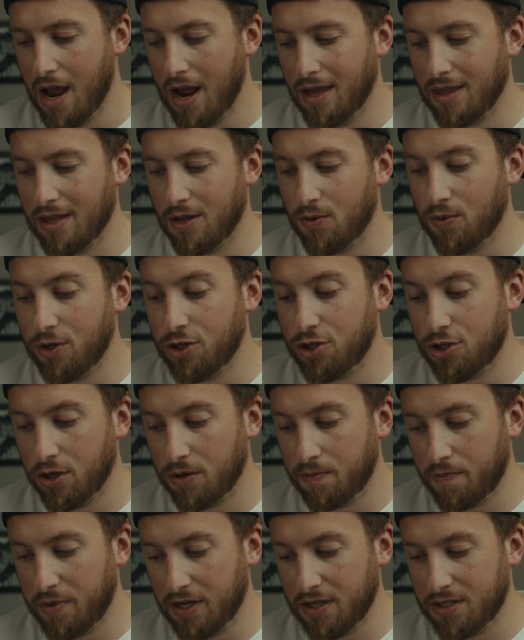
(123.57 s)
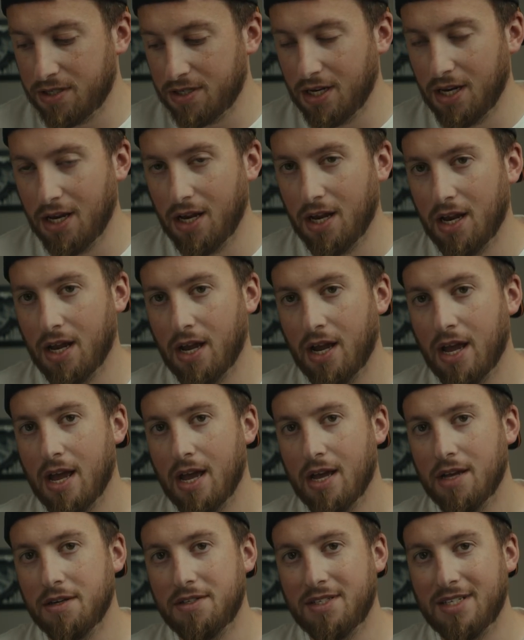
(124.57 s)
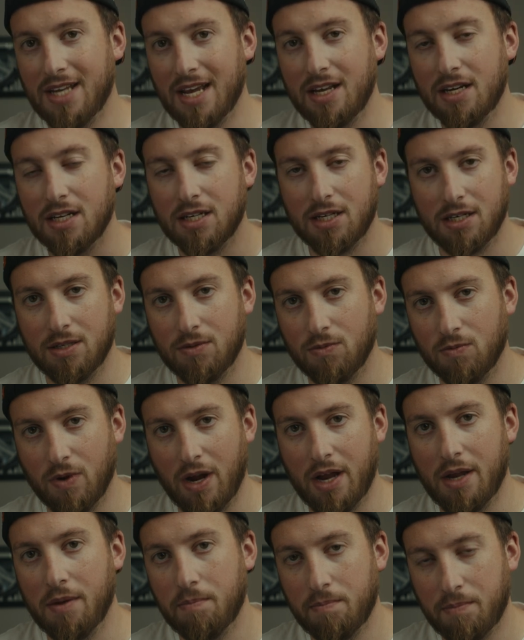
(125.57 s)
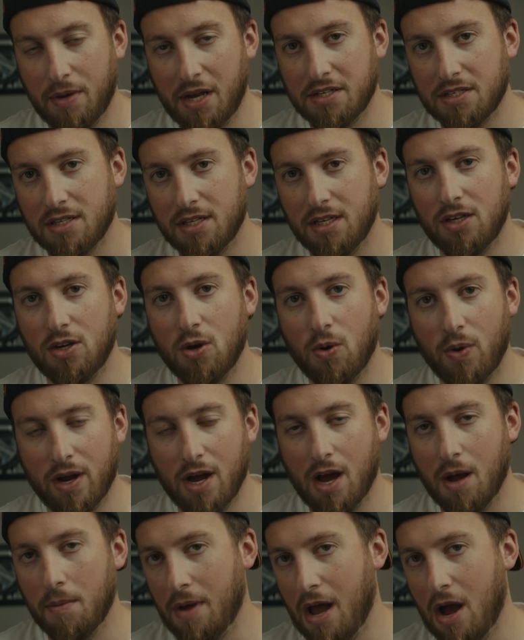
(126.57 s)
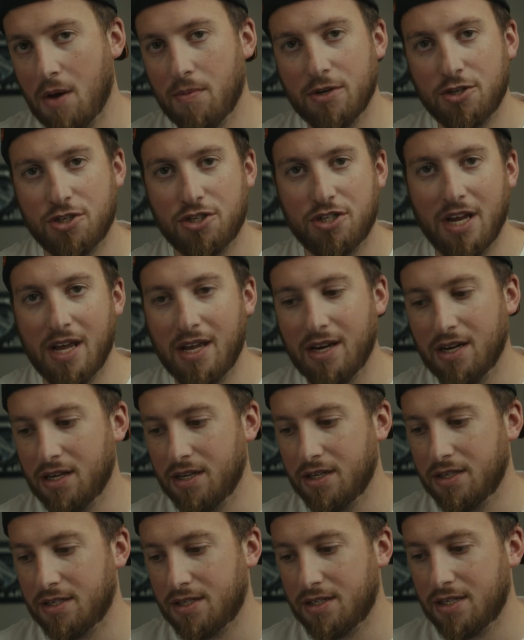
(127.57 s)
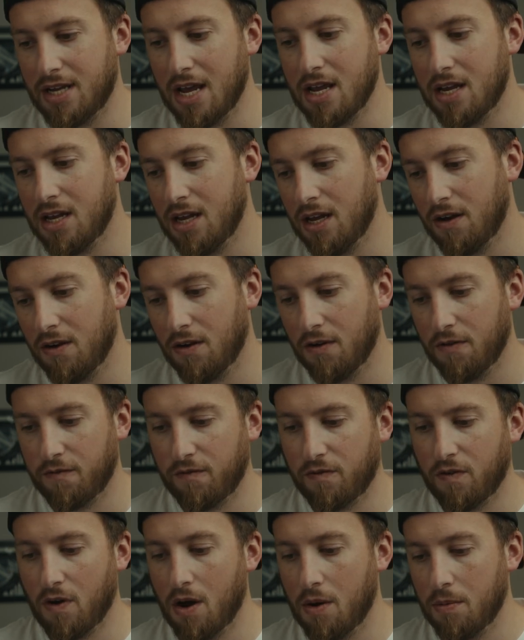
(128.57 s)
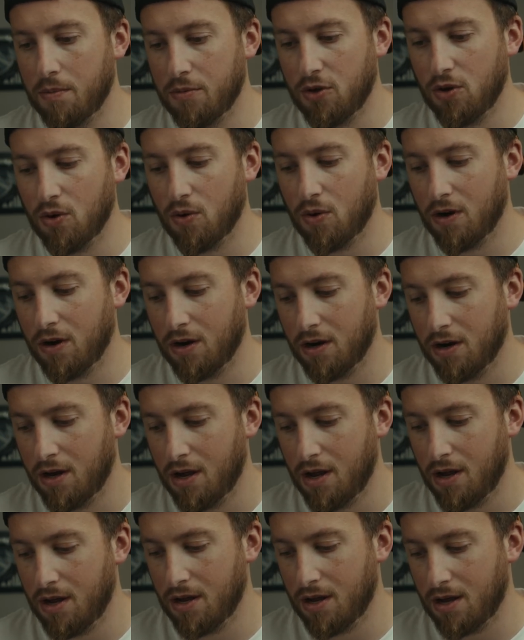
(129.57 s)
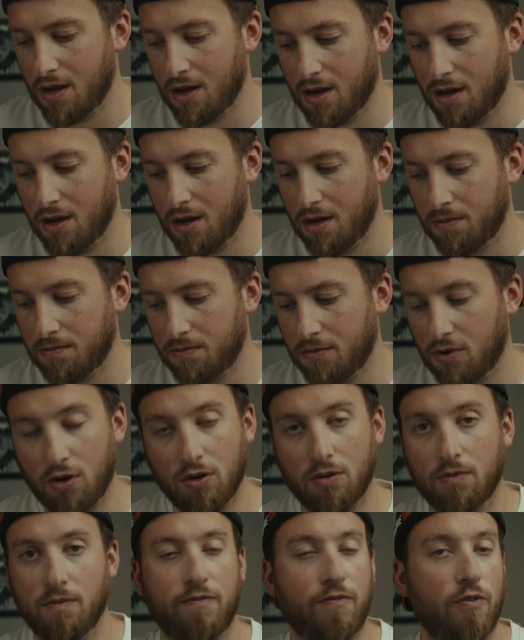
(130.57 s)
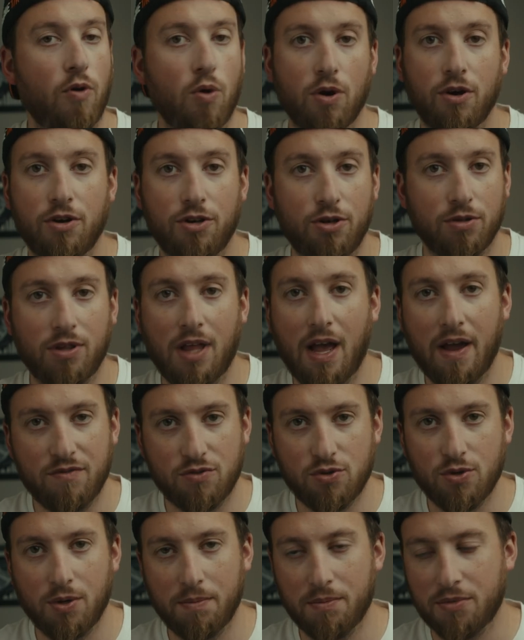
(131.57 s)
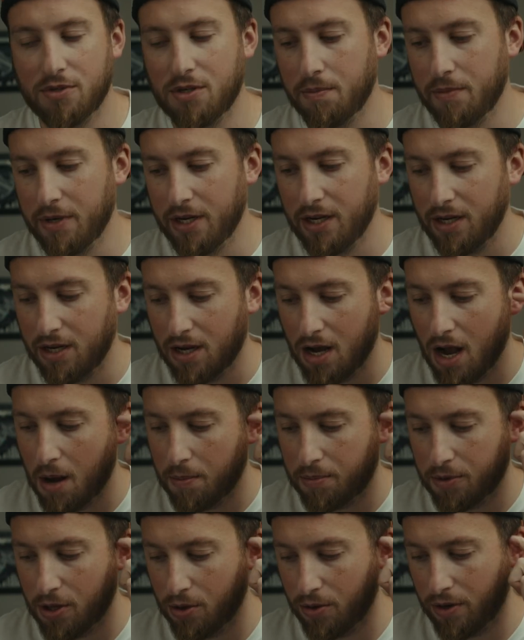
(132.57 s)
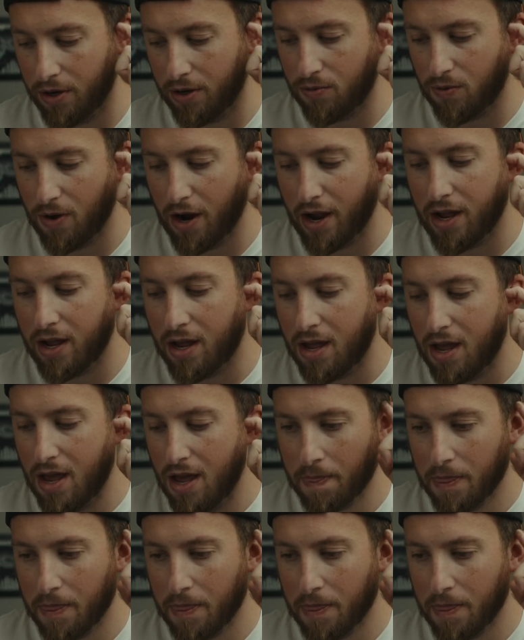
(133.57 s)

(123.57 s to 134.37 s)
And then we should be seeing data rate basically going up, how much data it's taking from your, or for your live stream to be uploaded, right?